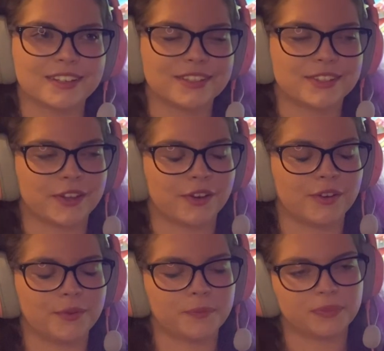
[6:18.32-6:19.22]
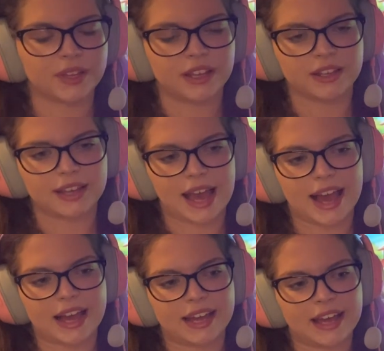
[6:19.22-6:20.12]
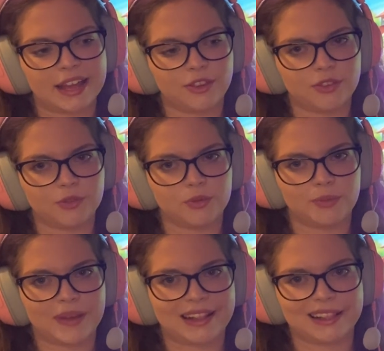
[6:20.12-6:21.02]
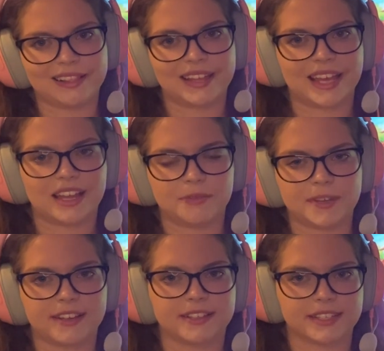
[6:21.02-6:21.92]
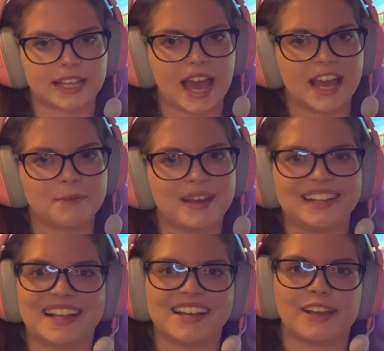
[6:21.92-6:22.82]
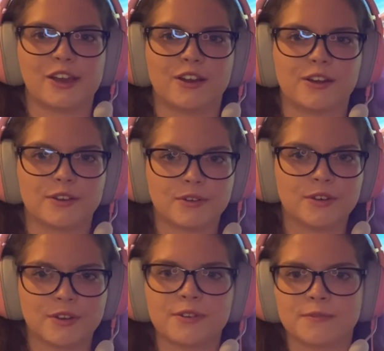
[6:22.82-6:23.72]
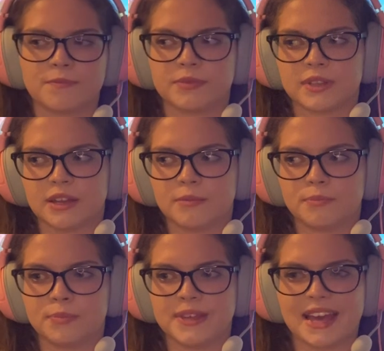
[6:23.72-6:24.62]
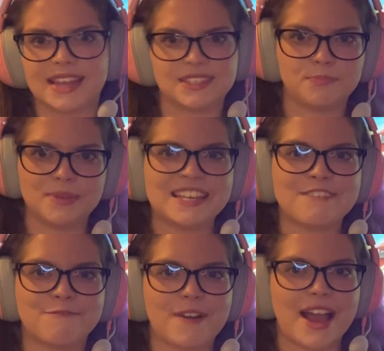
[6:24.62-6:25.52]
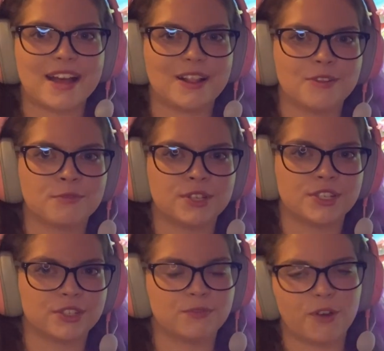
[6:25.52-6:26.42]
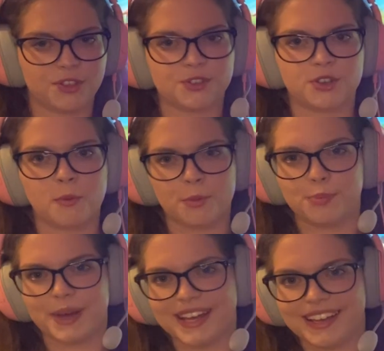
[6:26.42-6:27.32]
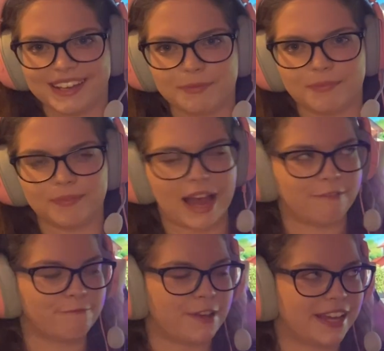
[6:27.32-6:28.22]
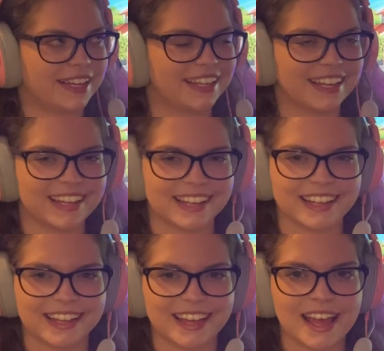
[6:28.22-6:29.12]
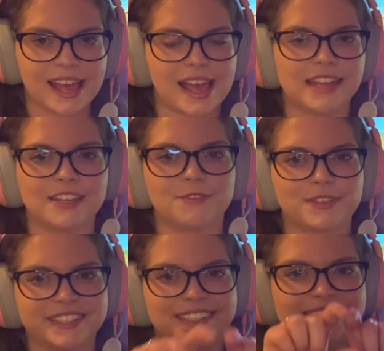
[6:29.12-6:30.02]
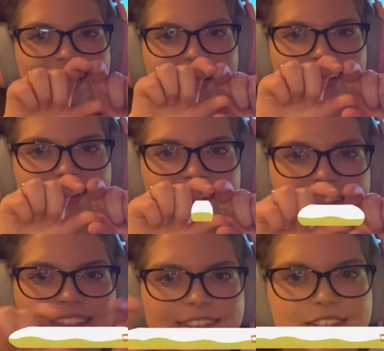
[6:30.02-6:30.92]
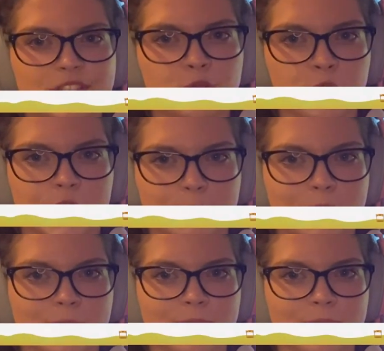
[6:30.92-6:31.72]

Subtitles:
So I had to battle that because I made like a PSB file, which is Photoshop big, I think. And it was just like a strip.